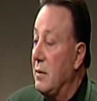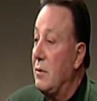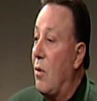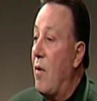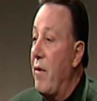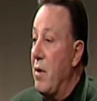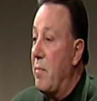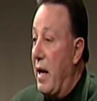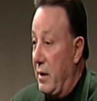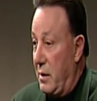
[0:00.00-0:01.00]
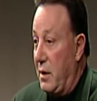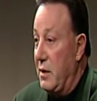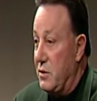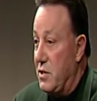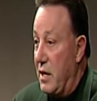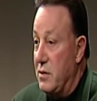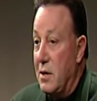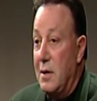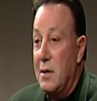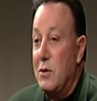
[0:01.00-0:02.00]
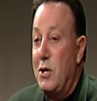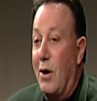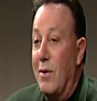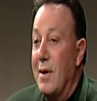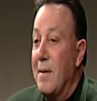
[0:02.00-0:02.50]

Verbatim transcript: Don't worry about it. The kid says. So